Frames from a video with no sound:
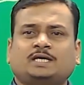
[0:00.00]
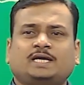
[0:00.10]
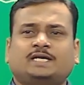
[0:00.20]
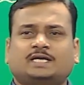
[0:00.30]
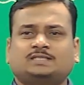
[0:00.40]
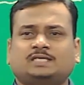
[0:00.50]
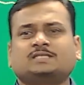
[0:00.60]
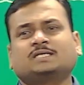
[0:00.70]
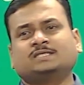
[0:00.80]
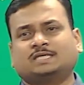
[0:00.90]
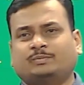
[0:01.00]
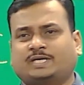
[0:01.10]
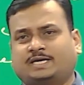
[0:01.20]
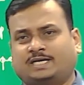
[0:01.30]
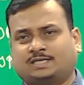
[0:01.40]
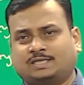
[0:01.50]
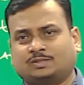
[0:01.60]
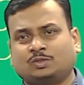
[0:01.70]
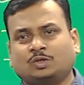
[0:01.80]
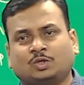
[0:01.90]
intrinsic semiconductors.